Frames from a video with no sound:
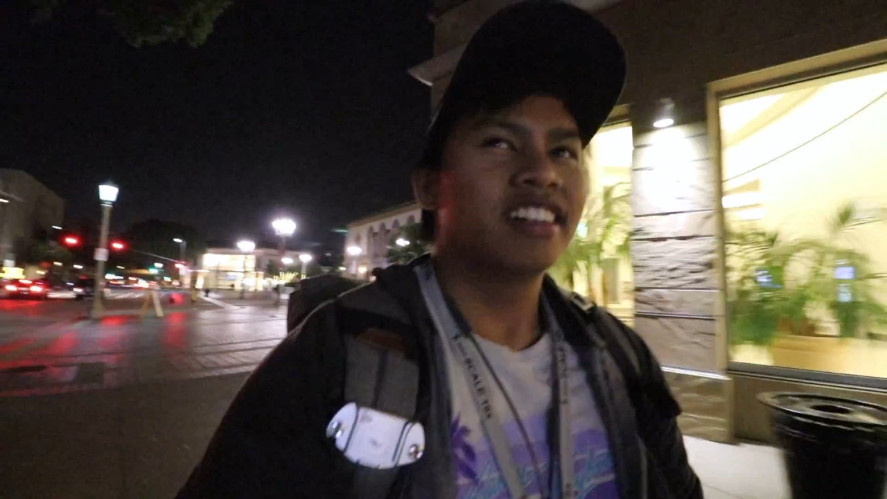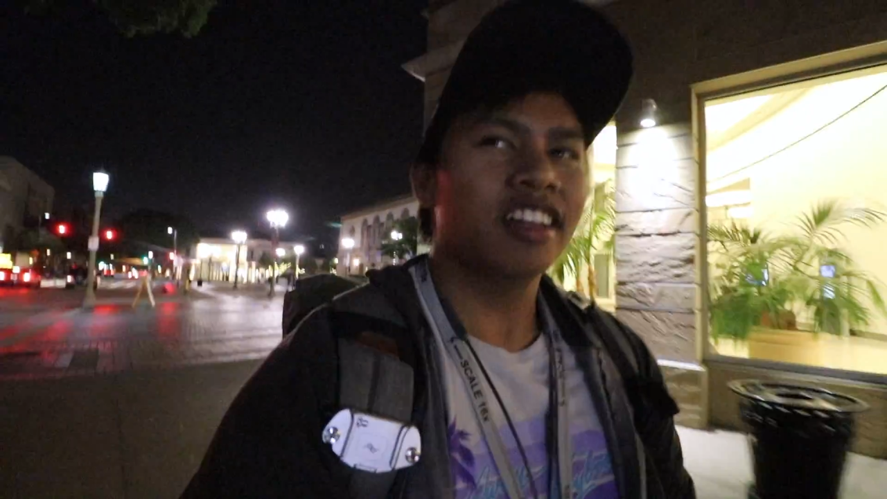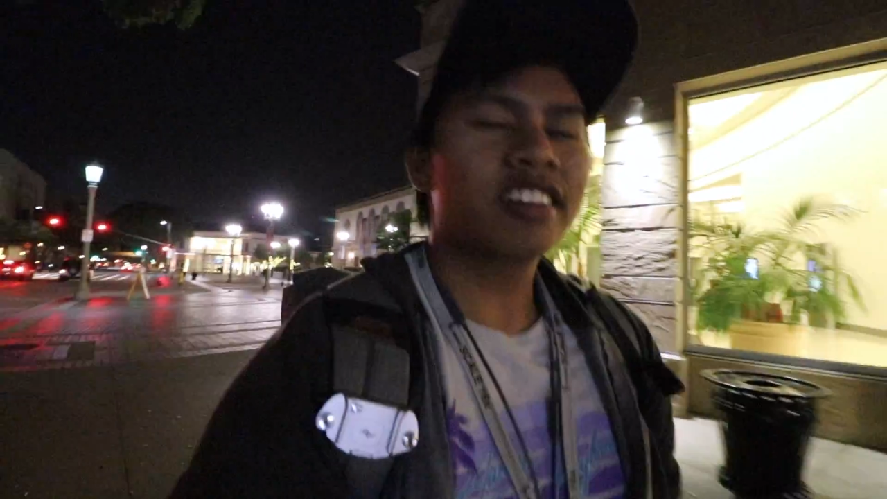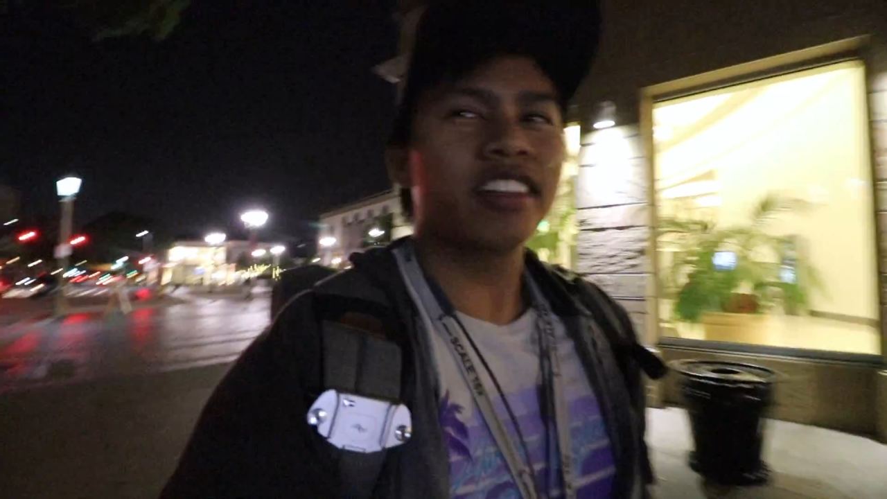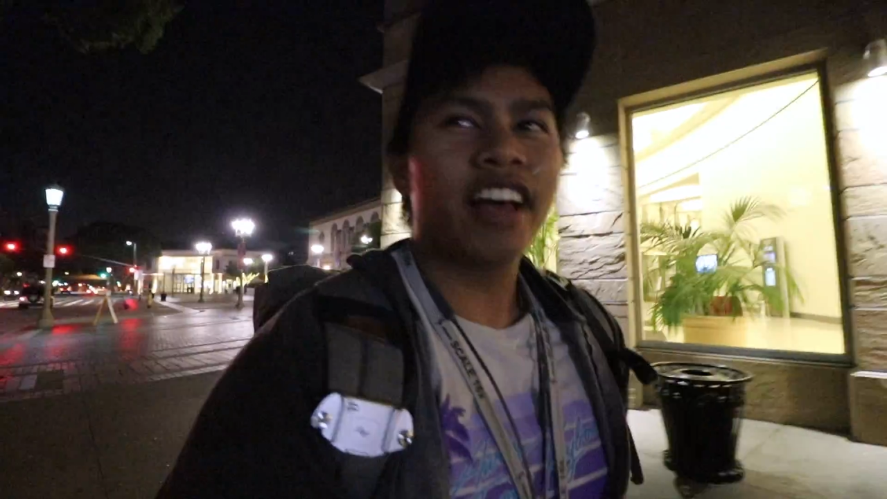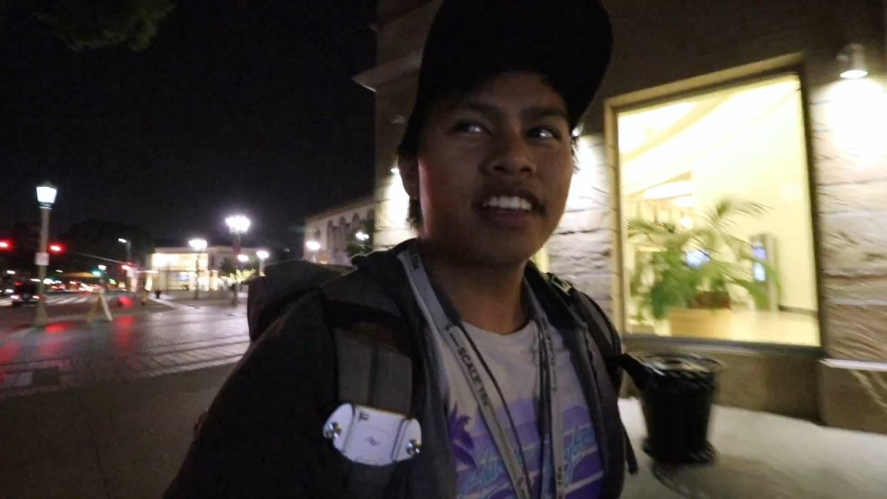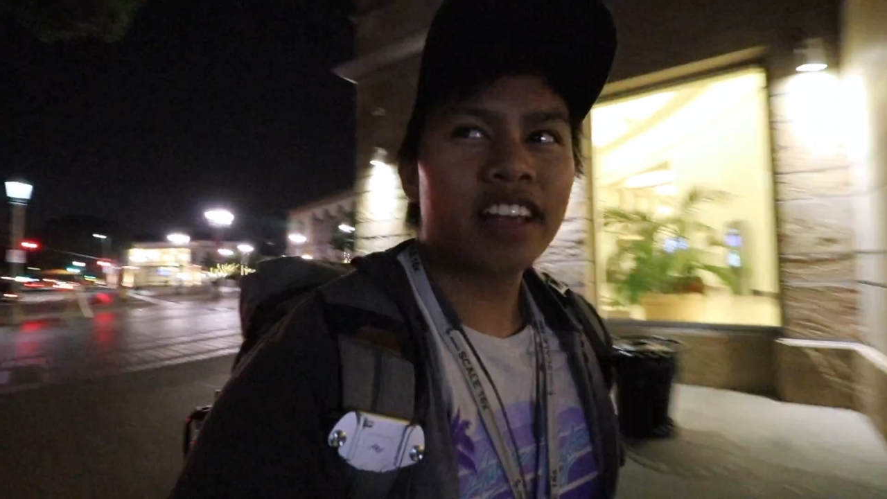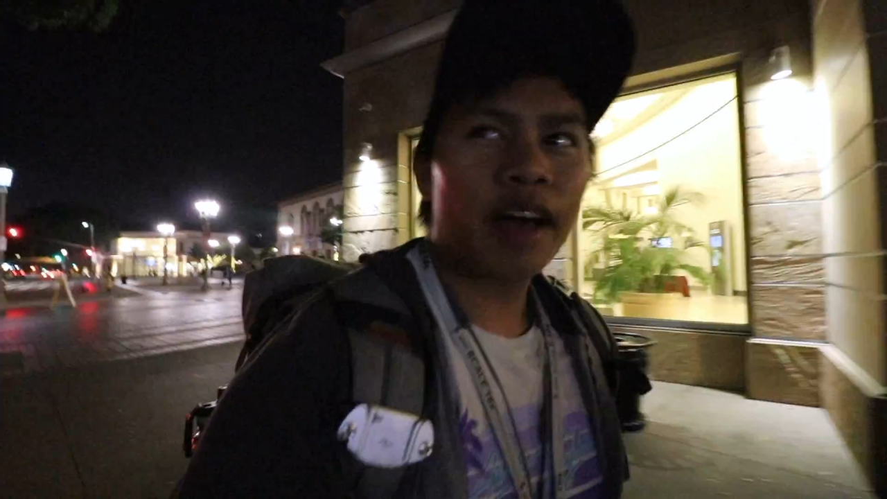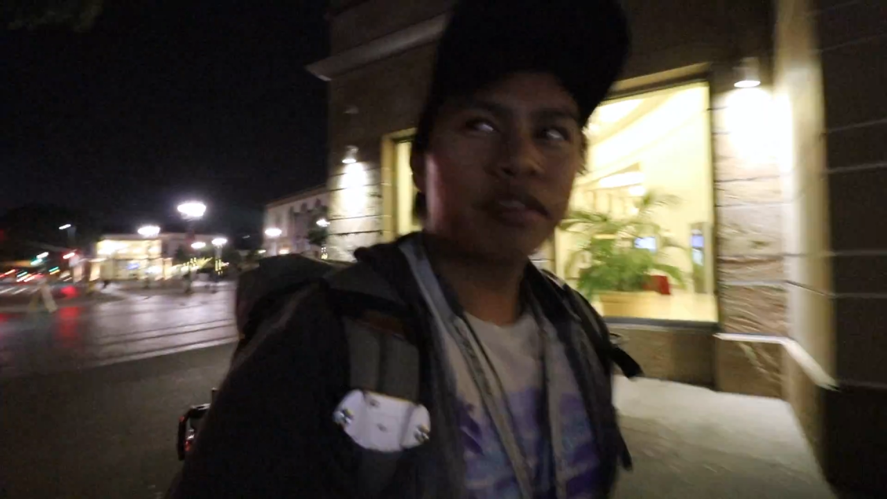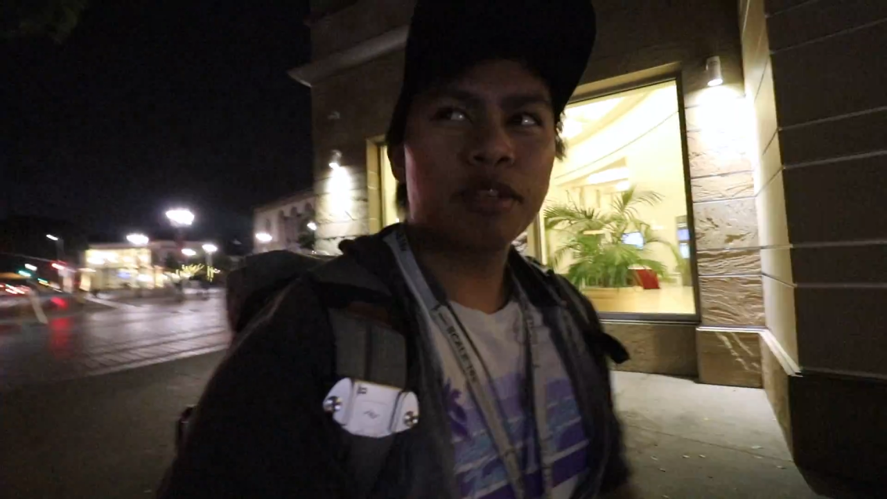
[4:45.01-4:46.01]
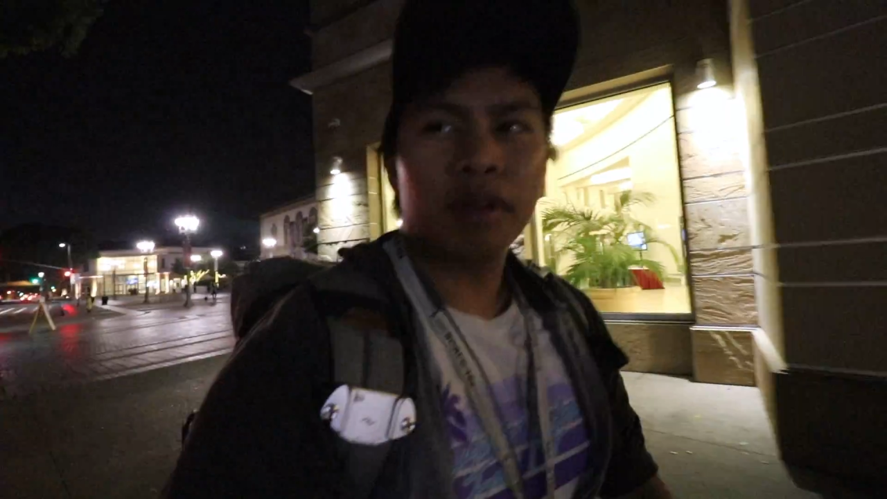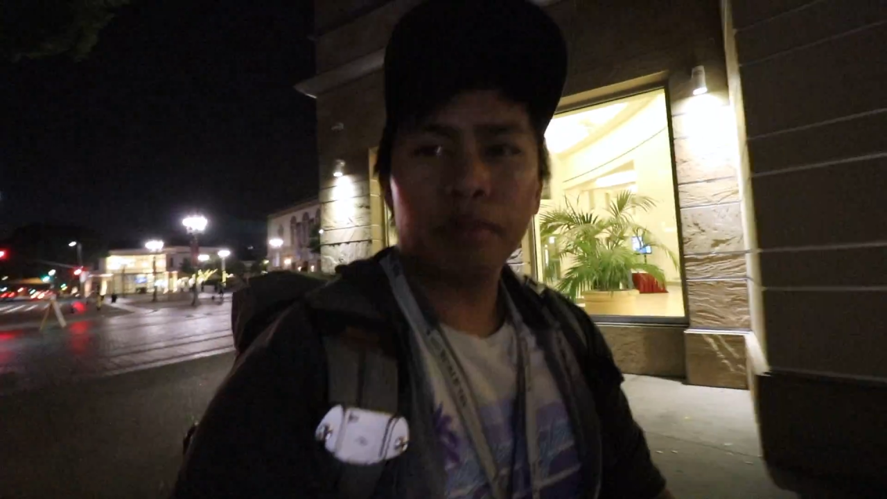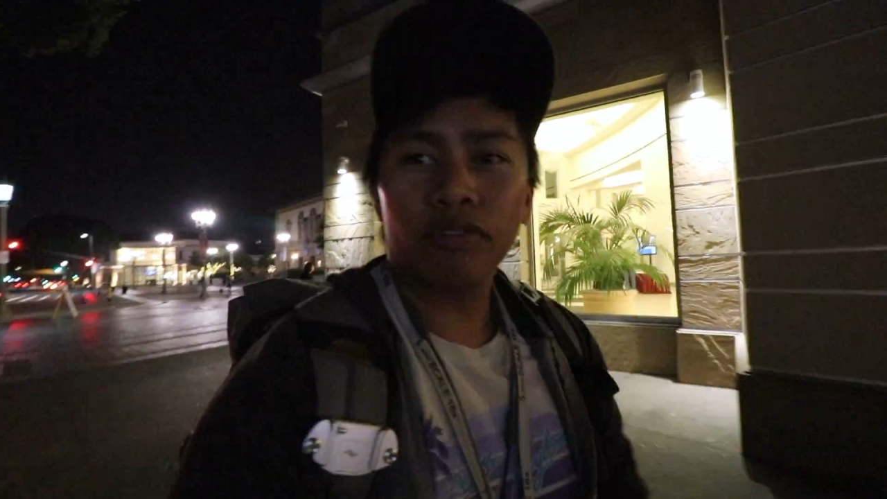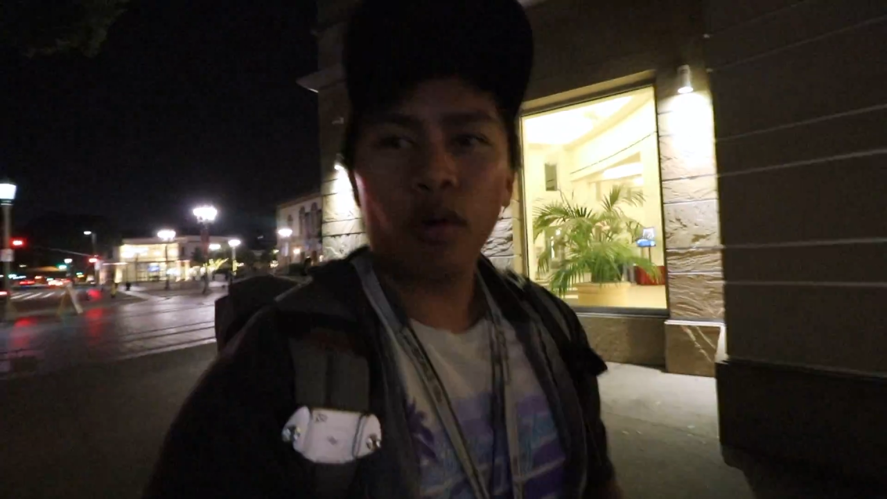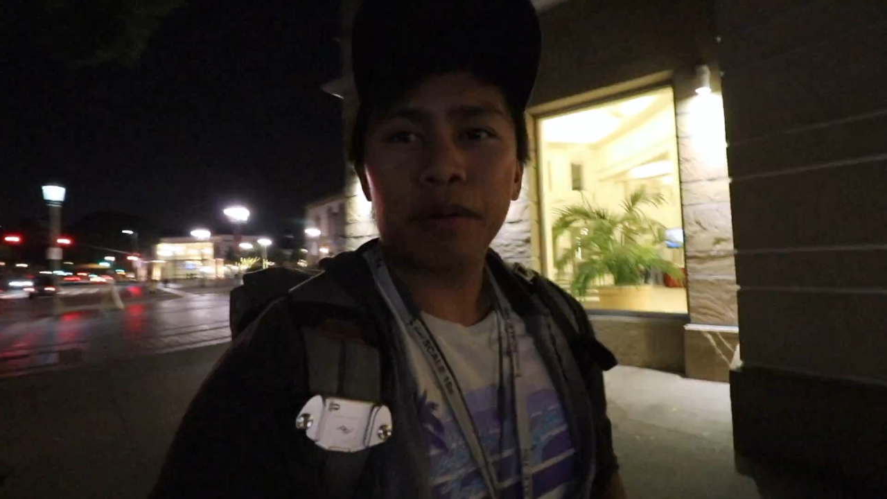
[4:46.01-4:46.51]
luckily hasn't happened to me
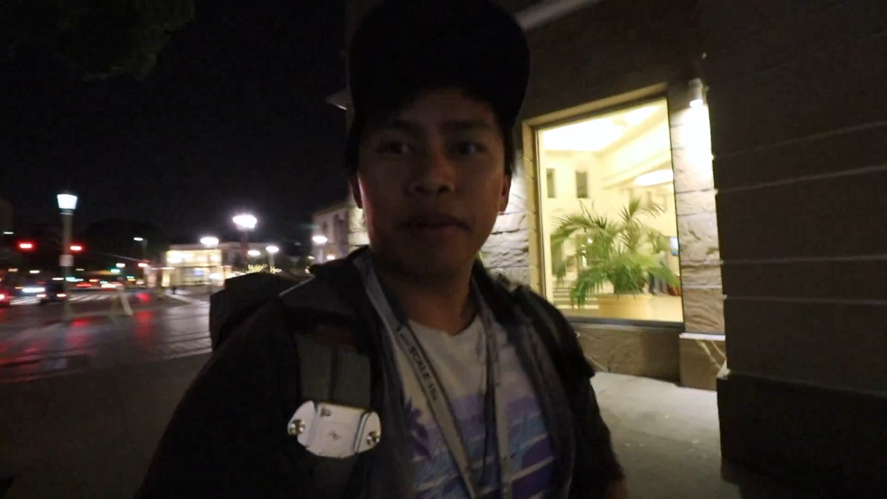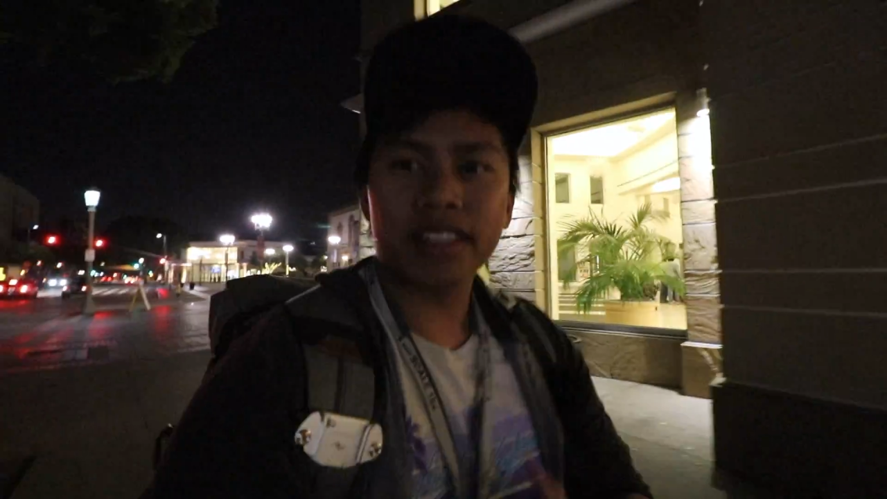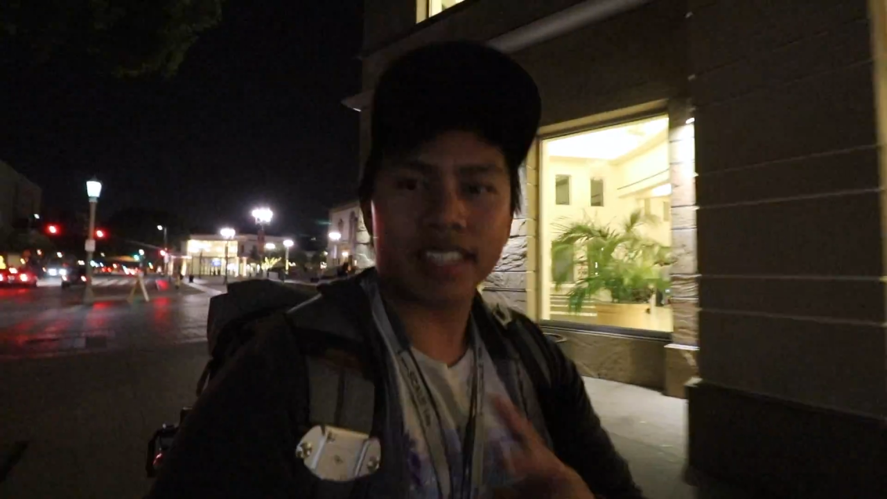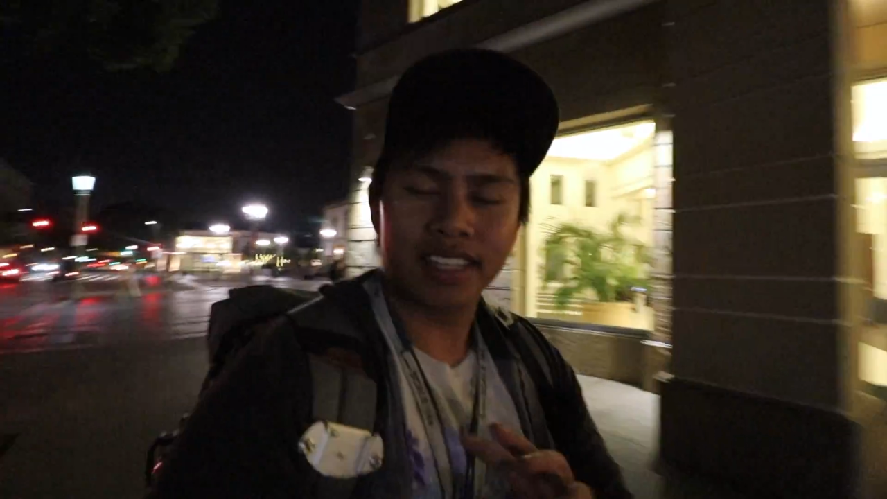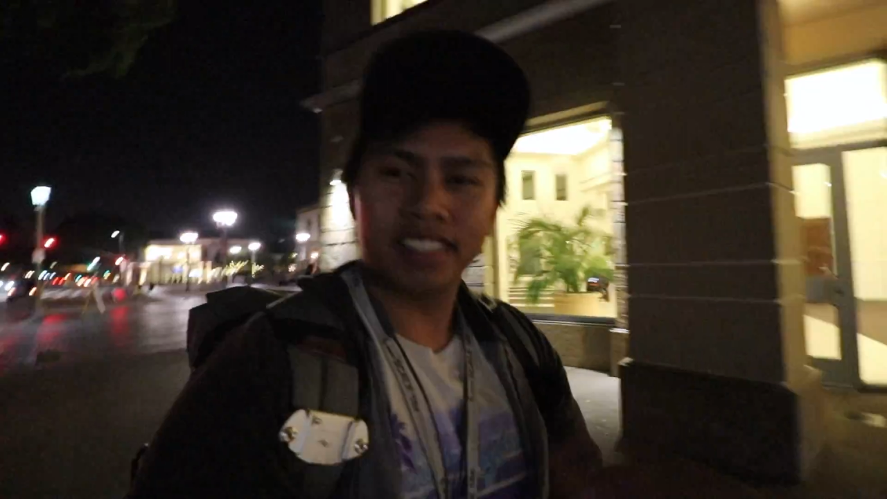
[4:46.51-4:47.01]
before, but